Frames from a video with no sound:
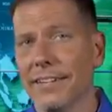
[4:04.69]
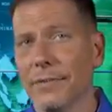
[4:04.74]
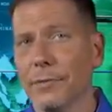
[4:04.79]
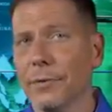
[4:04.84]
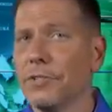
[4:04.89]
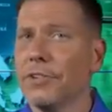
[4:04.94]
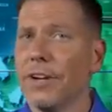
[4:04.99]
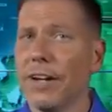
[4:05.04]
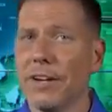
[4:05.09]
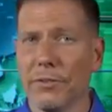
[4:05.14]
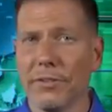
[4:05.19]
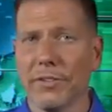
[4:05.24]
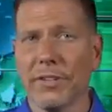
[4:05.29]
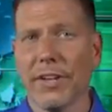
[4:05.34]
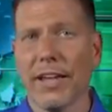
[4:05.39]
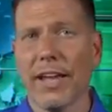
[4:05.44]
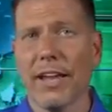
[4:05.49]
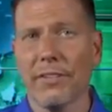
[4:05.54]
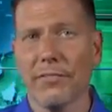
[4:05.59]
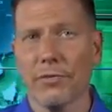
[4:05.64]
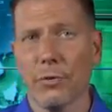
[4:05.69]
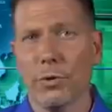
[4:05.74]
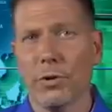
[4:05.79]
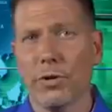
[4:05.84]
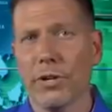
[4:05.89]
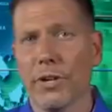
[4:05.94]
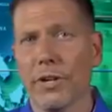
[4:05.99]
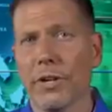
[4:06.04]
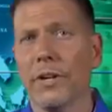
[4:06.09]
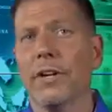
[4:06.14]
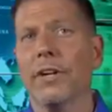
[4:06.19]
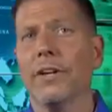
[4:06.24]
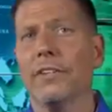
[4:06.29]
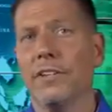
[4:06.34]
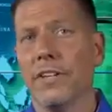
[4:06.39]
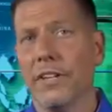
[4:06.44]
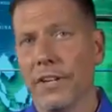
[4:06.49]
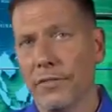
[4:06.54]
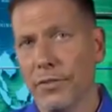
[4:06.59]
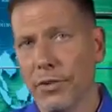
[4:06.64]
And we traveled to California
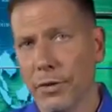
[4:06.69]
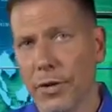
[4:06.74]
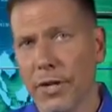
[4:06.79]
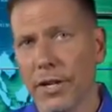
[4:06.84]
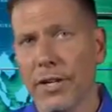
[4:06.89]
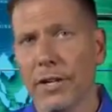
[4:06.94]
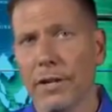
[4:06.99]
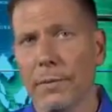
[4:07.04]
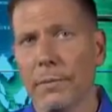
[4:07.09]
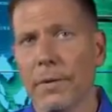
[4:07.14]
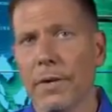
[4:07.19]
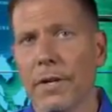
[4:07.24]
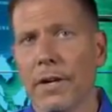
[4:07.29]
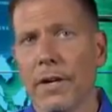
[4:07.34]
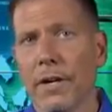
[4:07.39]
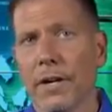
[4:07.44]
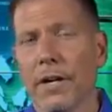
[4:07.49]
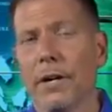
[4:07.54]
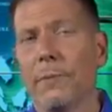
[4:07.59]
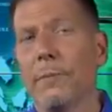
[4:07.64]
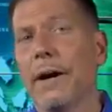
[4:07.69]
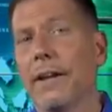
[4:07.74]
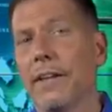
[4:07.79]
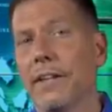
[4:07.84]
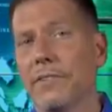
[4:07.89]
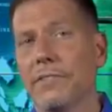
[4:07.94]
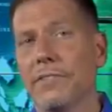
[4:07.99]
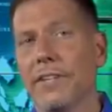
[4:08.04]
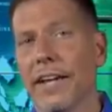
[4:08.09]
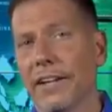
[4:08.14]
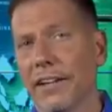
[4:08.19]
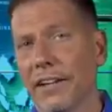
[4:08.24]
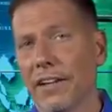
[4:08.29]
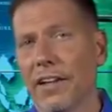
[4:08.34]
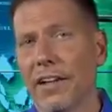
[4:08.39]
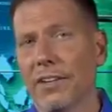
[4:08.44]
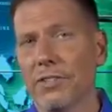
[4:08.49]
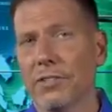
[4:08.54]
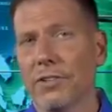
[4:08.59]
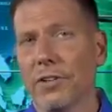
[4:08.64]
to interview him about his
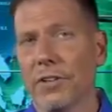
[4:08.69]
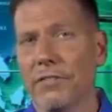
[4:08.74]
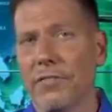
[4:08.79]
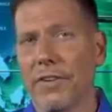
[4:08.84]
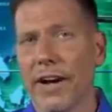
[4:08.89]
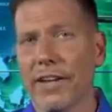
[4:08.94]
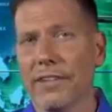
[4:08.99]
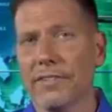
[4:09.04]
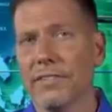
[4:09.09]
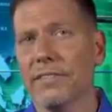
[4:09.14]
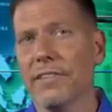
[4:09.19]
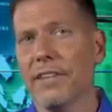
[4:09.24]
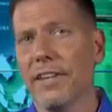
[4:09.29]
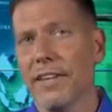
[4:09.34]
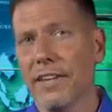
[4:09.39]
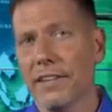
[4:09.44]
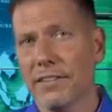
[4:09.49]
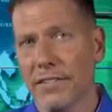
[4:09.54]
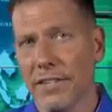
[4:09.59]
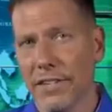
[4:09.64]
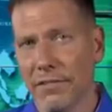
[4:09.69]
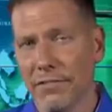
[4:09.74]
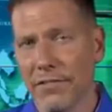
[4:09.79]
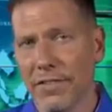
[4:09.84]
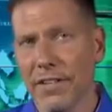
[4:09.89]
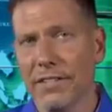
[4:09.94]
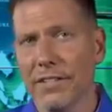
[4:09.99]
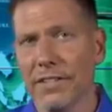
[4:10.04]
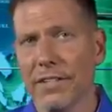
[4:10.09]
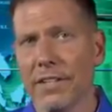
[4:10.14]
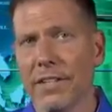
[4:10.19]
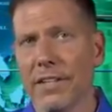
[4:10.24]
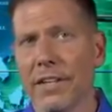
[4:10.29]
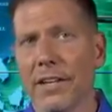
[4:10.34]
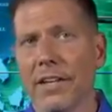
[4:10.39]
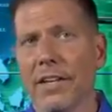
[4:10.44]
technological advices that he has invented,